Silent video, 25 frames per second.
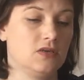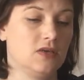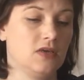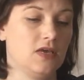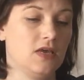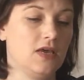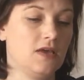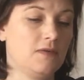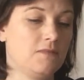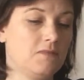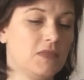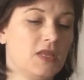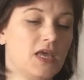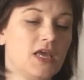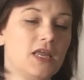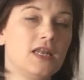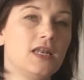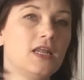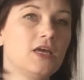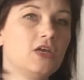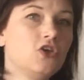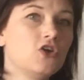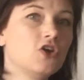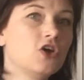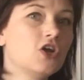Okay,
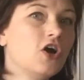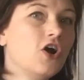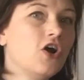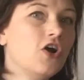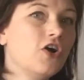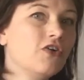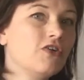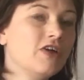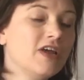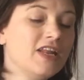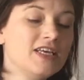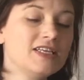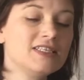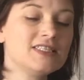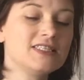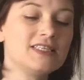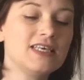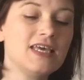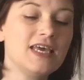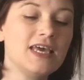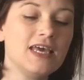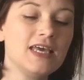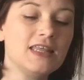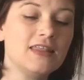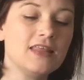now you can already
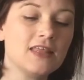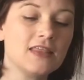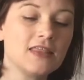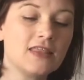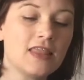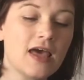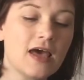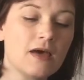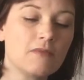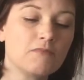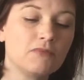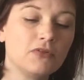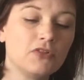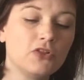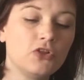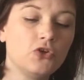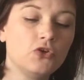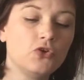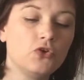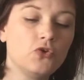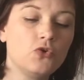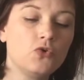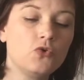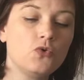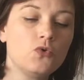see that that
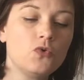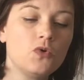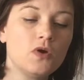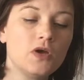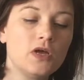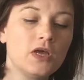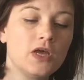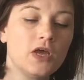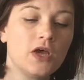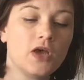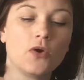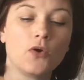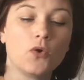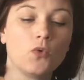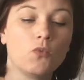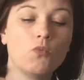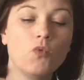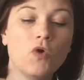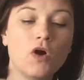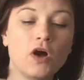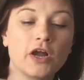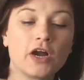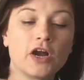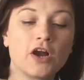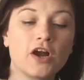blue
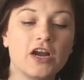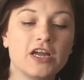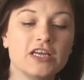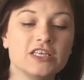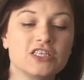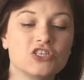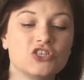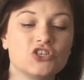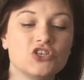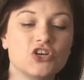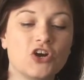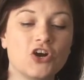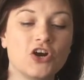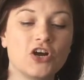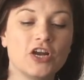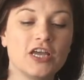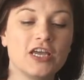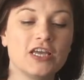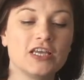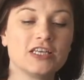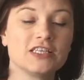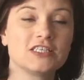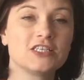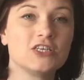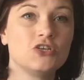water is
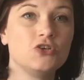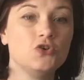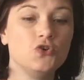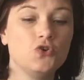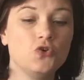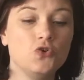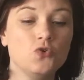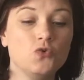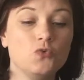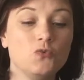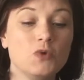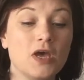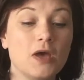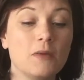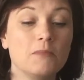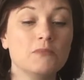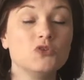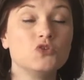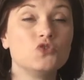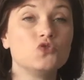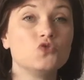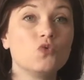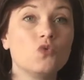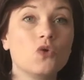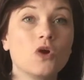starting to
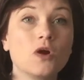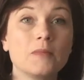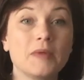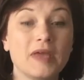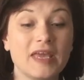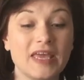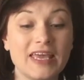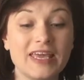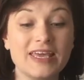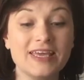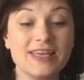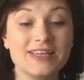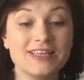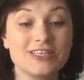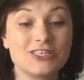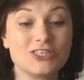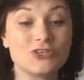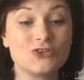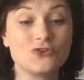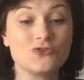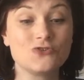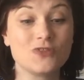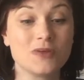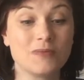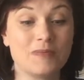absorb
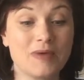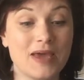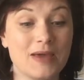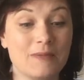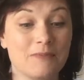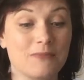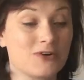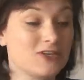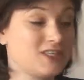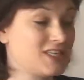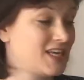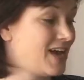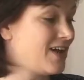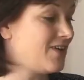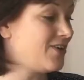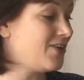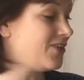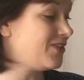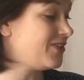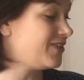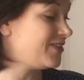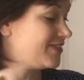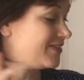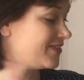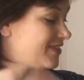into the paper towel.
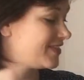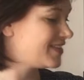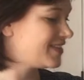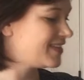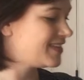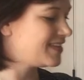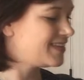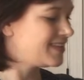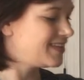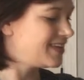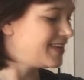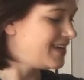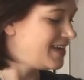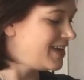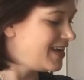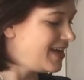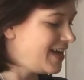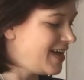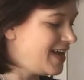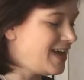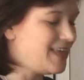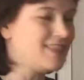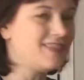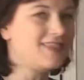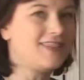
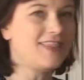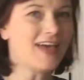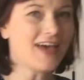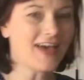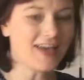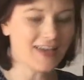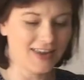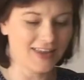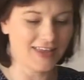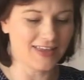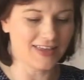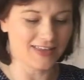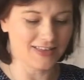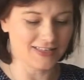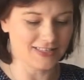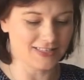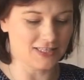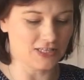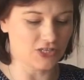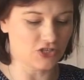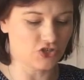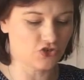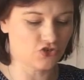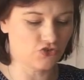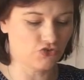And that is
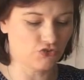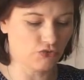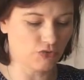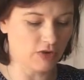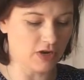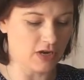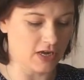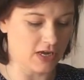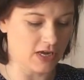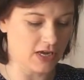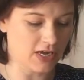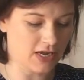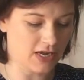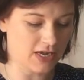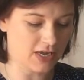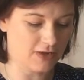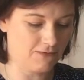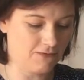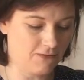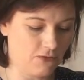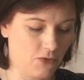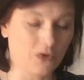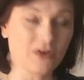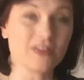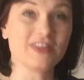the trick
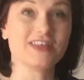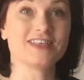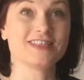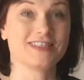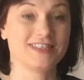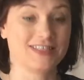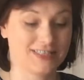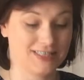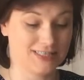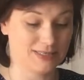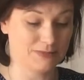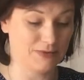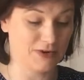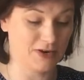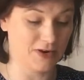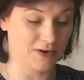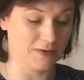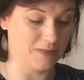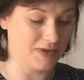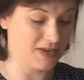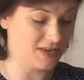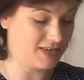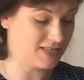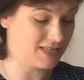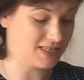for this
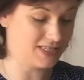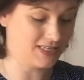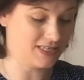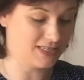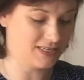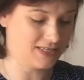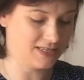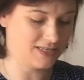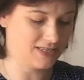experiment.